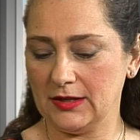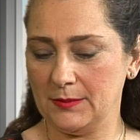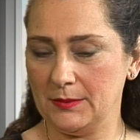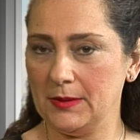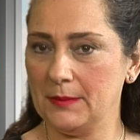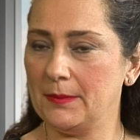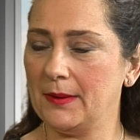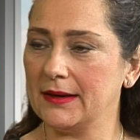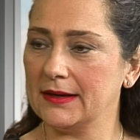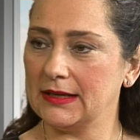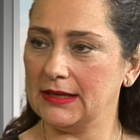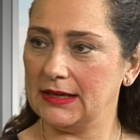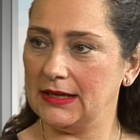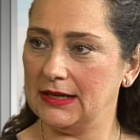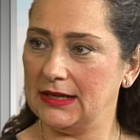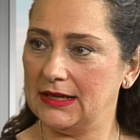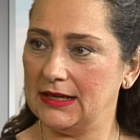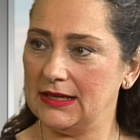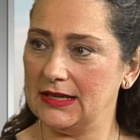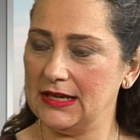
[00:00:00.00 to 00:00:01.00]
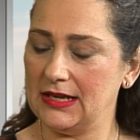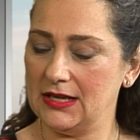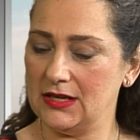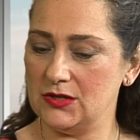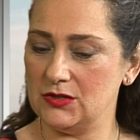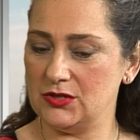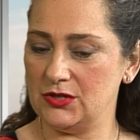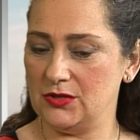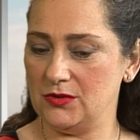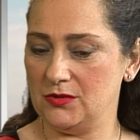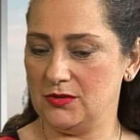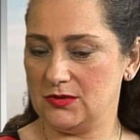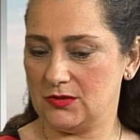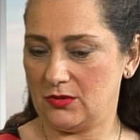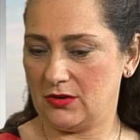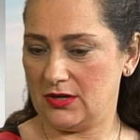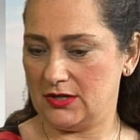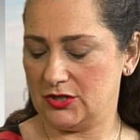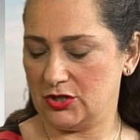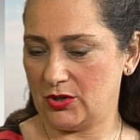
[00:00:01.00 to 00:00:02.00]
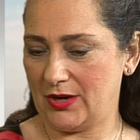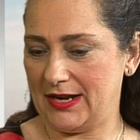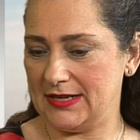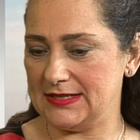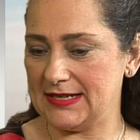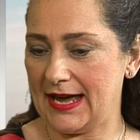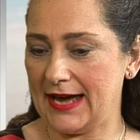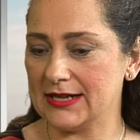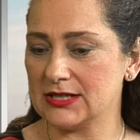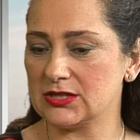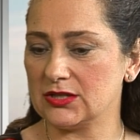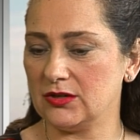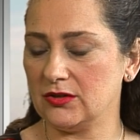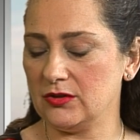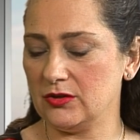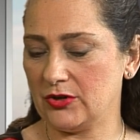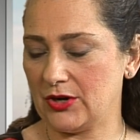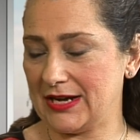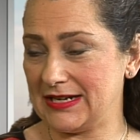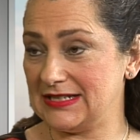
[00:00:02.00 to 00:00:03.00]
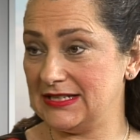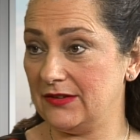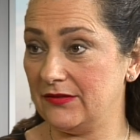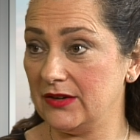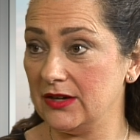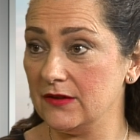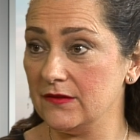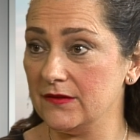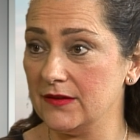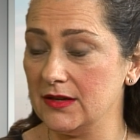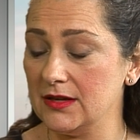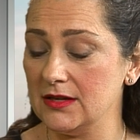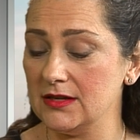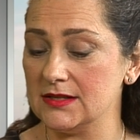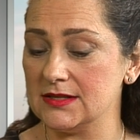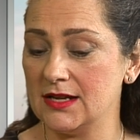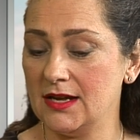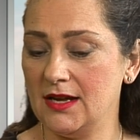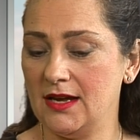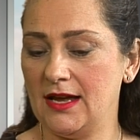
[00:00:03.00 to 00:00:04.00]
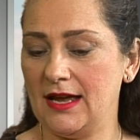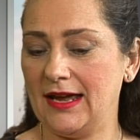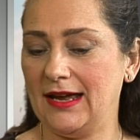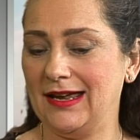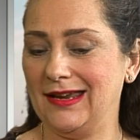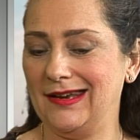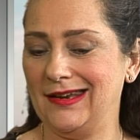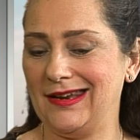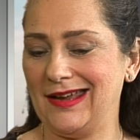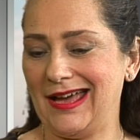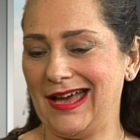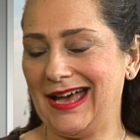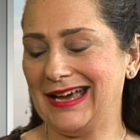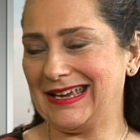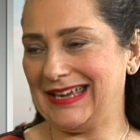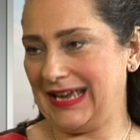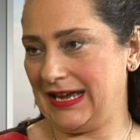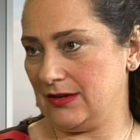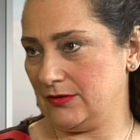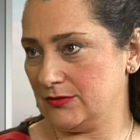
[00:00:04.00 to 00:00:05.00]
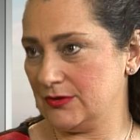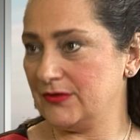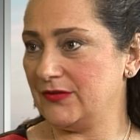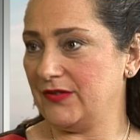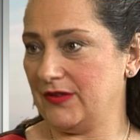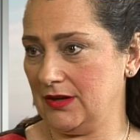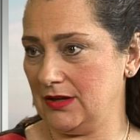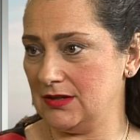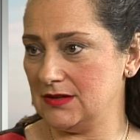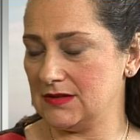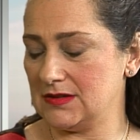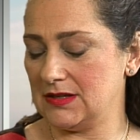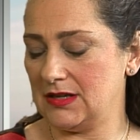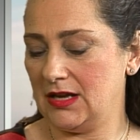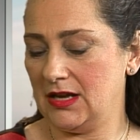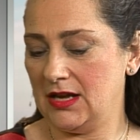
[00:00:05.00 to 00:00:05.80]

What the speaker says: be bucketed into sort of transactional or activity fees and account fees.